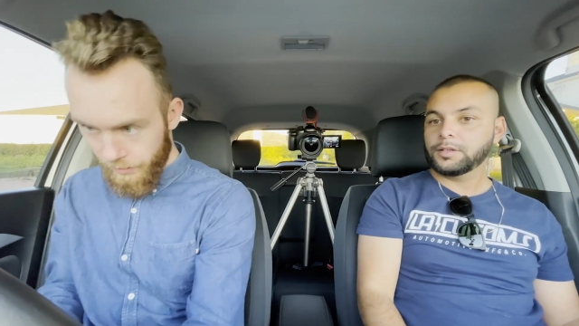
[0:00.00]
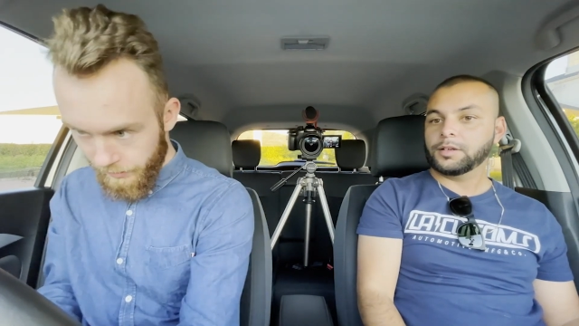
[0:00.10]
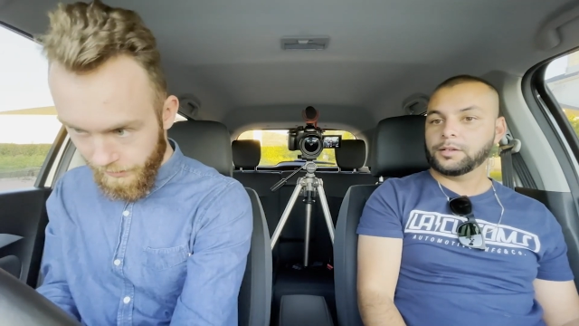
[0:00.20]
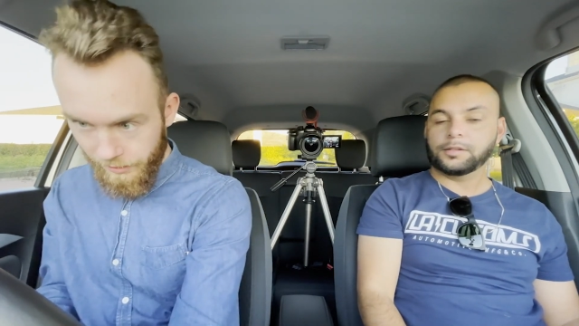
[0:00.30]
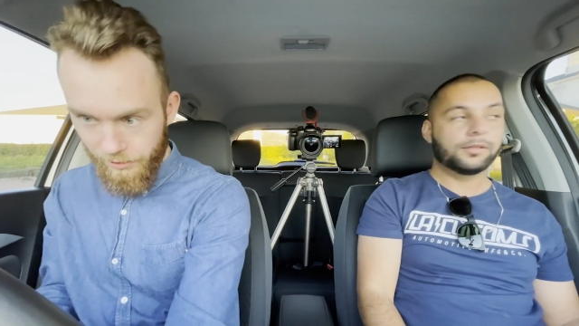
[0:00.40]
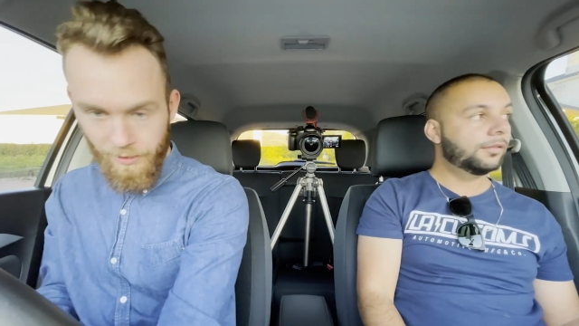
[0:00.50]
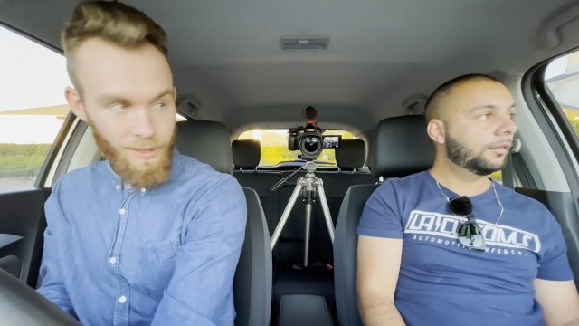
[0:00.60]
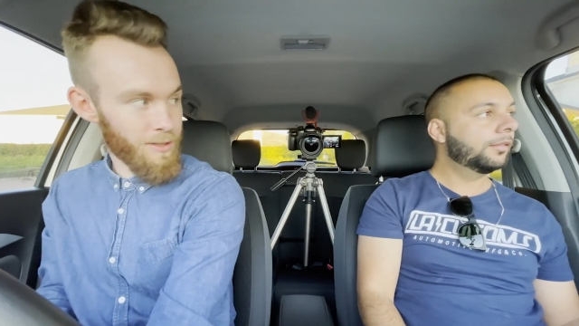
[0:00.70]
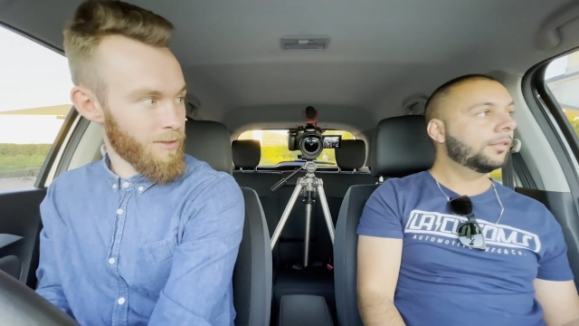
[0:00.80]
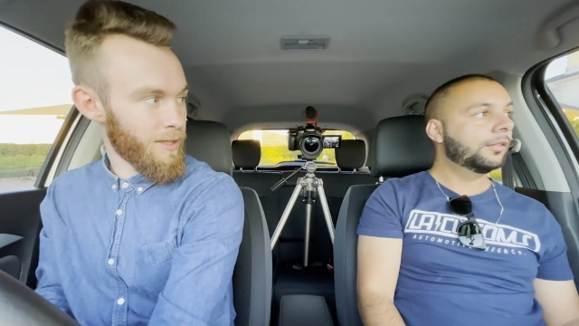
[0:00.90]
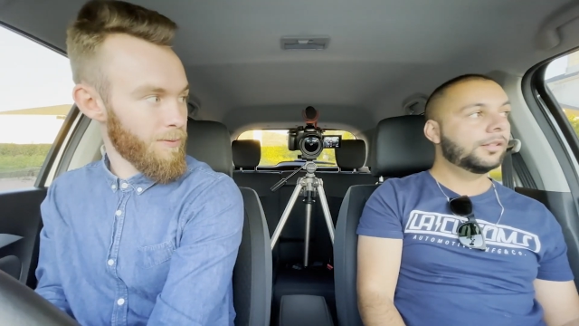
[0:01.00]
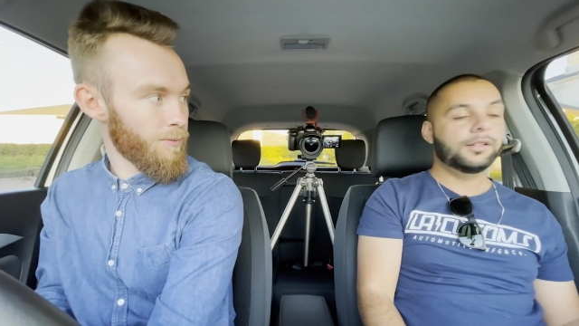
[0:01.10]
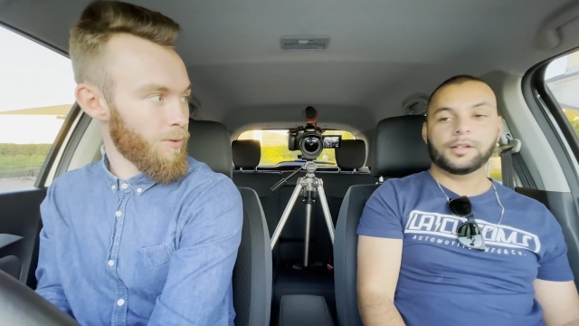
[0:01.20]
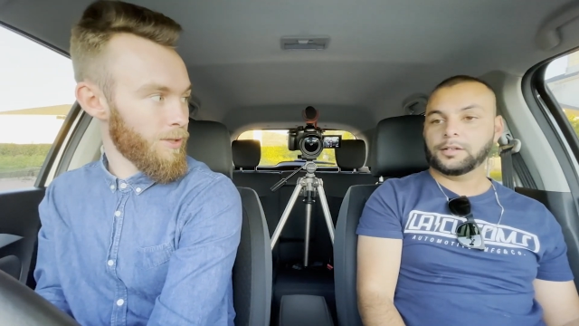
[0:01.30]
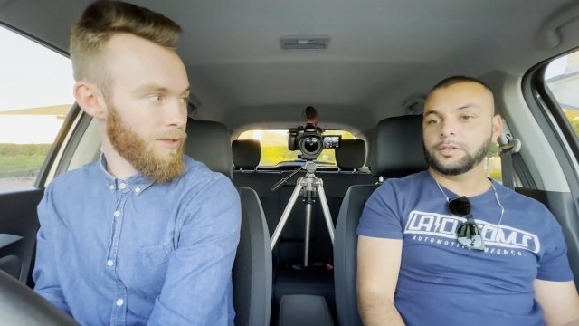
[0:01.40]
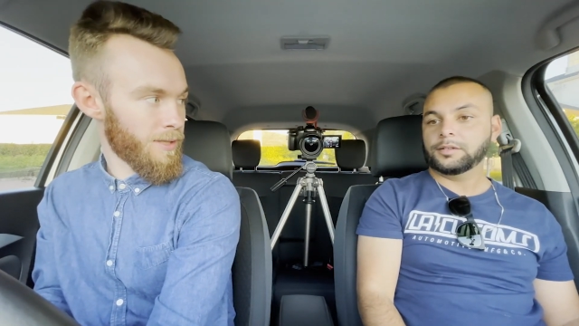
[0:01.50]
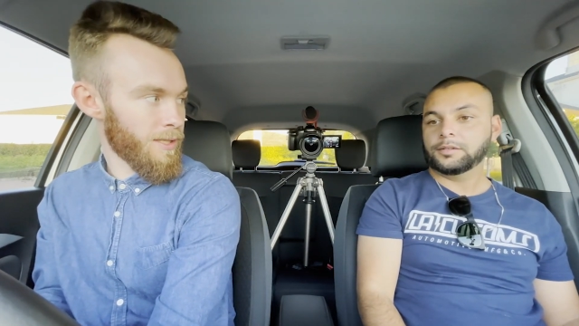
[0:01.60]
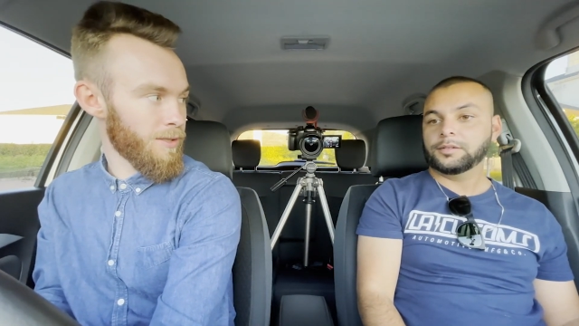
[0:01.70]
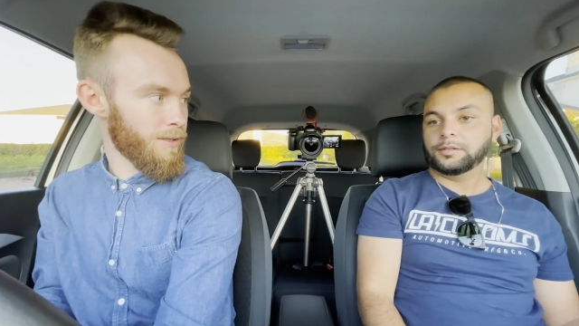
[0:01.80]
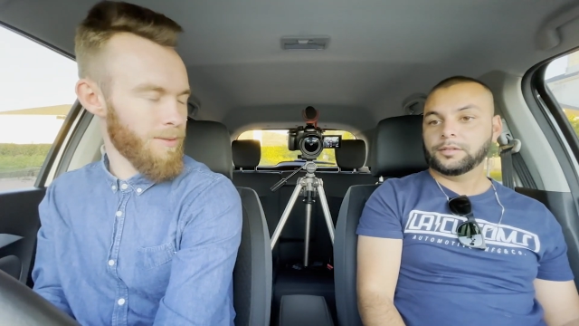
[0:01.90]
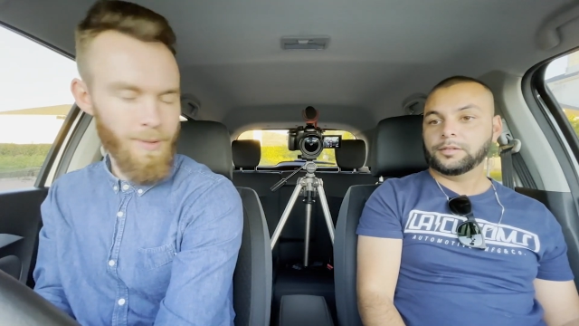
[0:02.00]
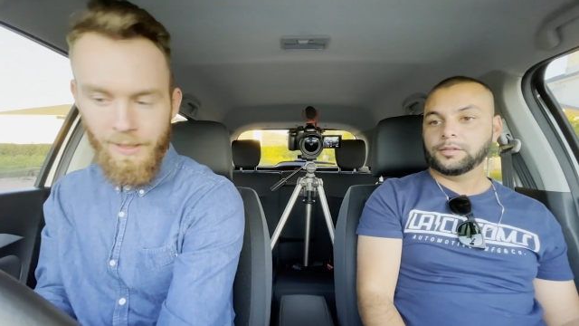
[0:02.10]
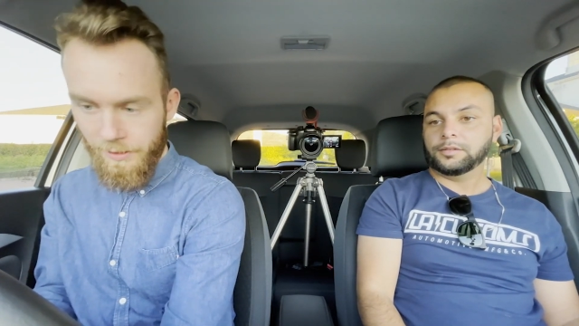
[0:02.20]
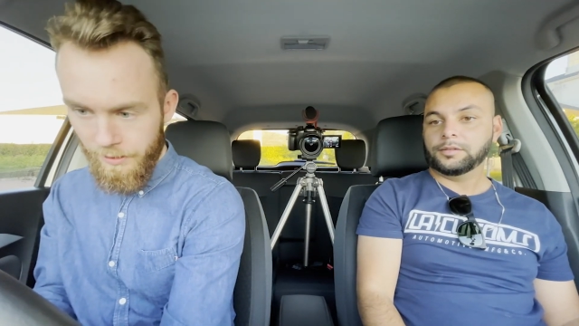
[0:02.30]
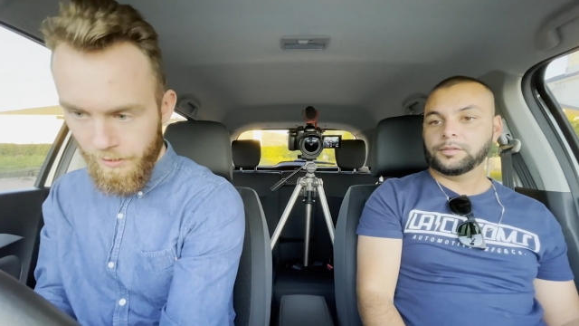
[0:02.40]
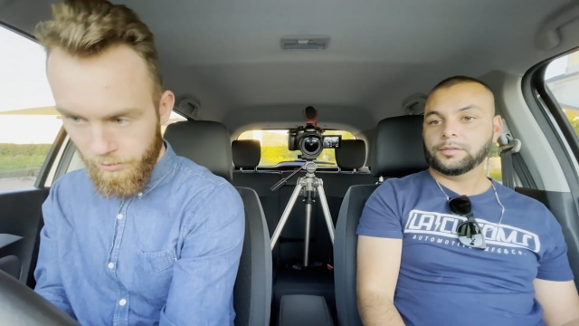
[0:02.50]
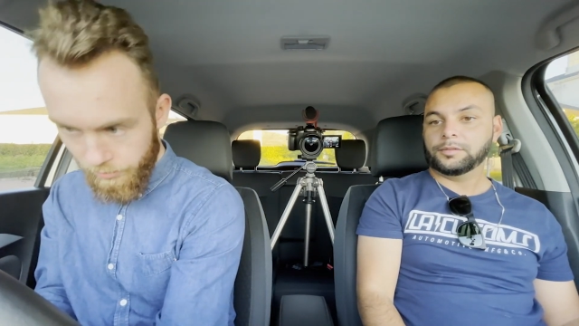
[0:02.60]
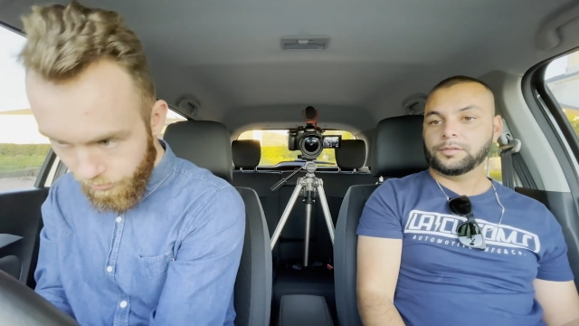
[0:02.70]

Speaker 1: was yeah. a 600,000 rand, 400,000, yeah. but it's a